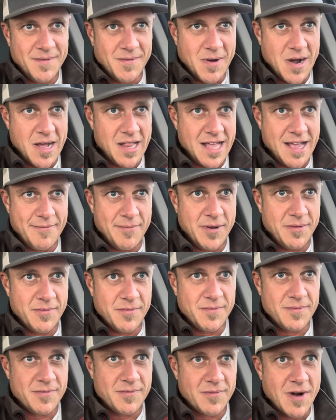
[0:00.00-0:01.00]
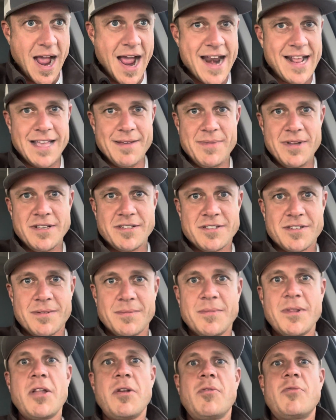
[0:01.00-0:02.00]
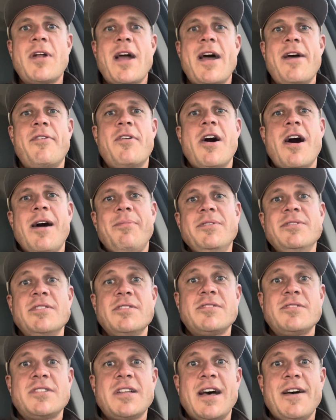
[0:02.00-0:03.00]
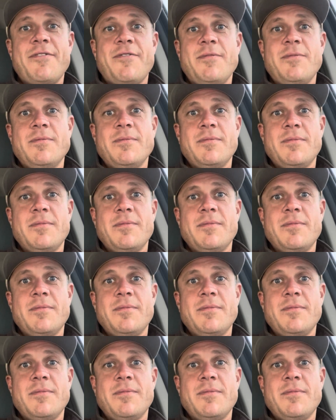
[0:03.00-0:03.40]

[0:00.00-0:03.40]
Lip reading: well, I've been riding him in some little round robins and stuff.